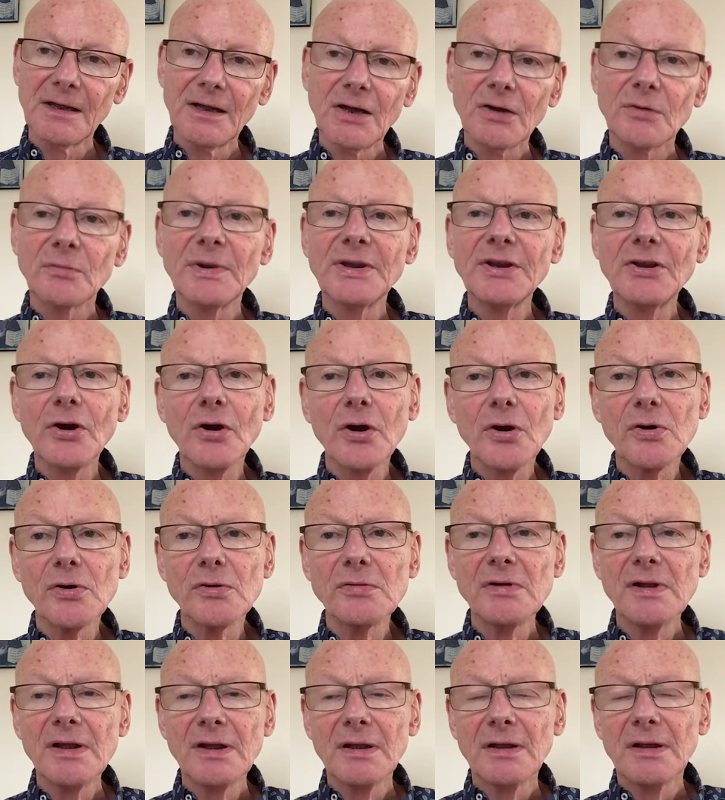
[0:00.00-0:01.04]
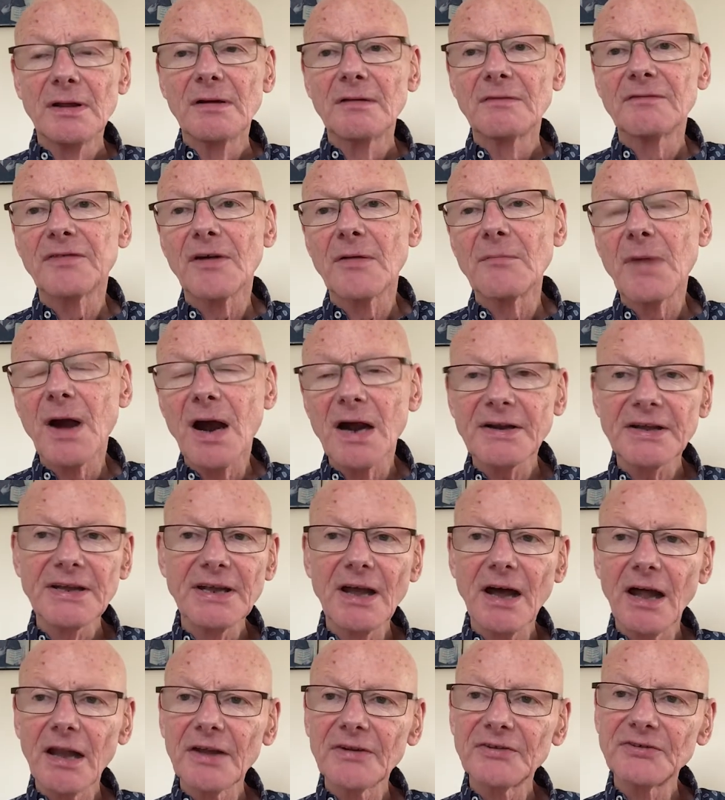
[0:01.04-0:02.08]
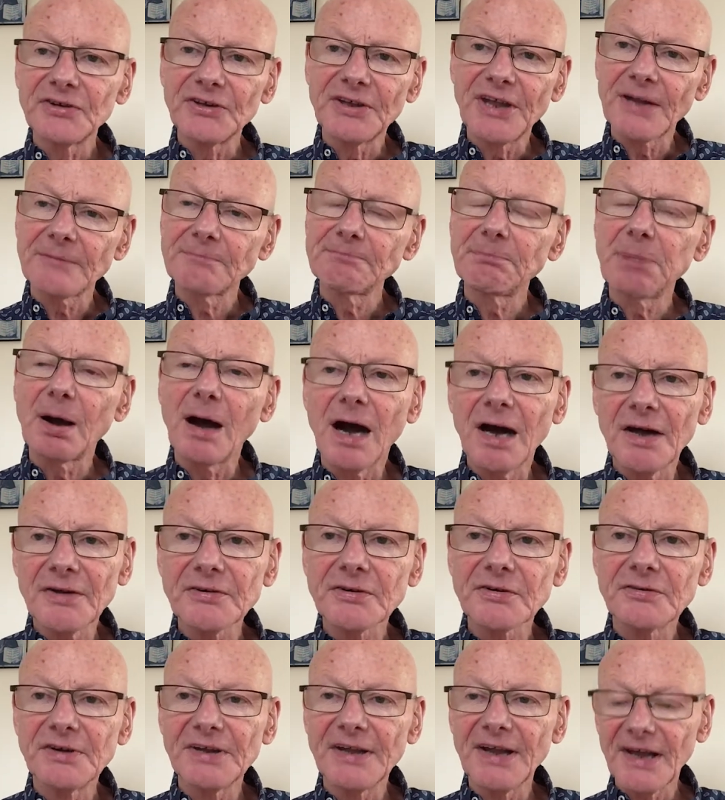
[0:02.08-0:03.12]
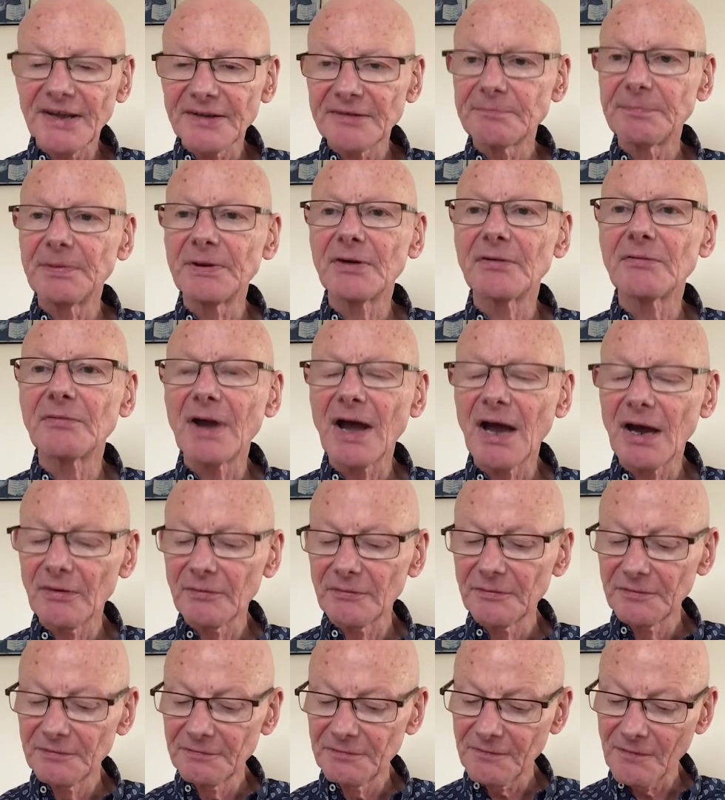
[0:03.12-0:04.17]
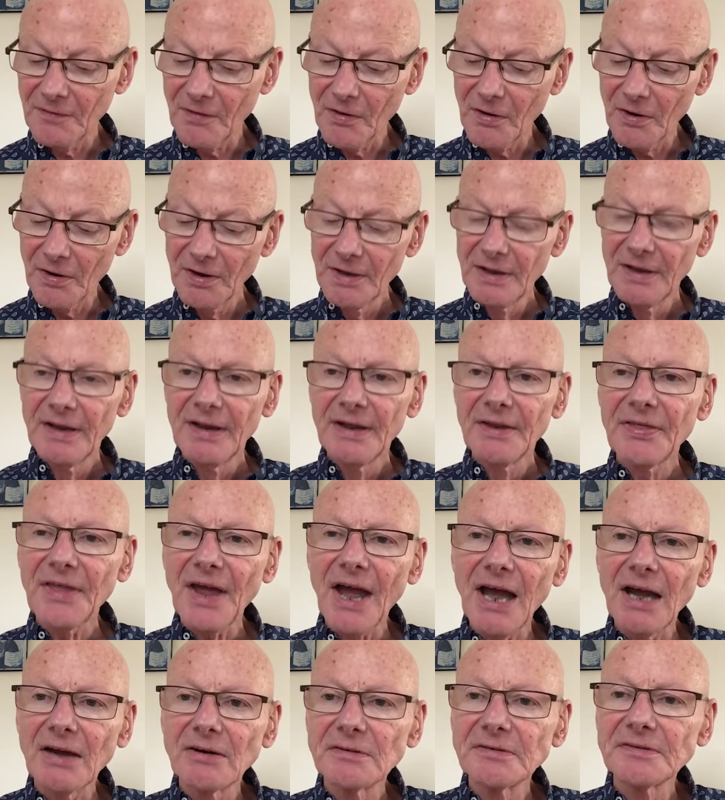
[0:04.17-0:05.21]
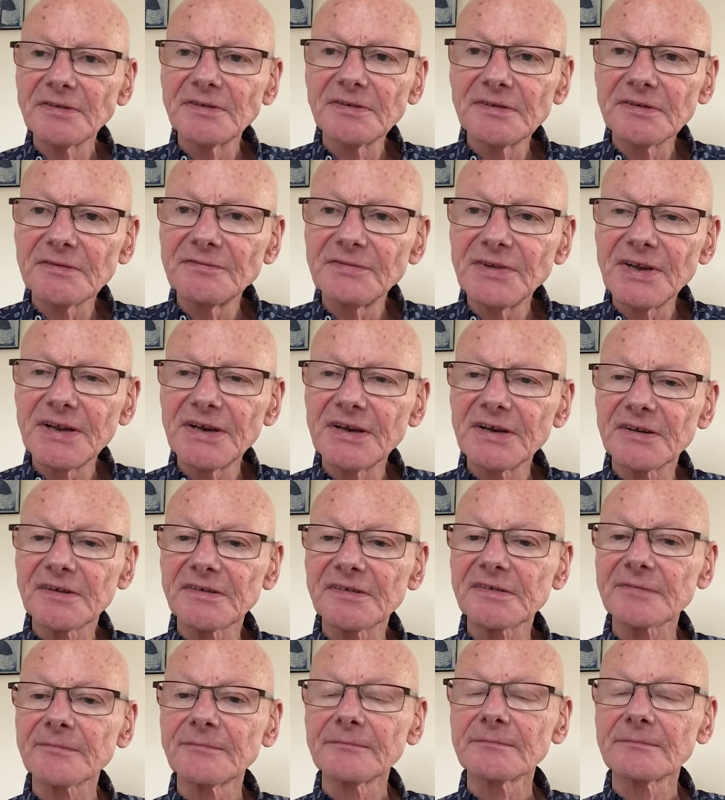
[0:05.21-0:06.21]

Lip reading: We know from archaeology that pottery has been around for thousands of years.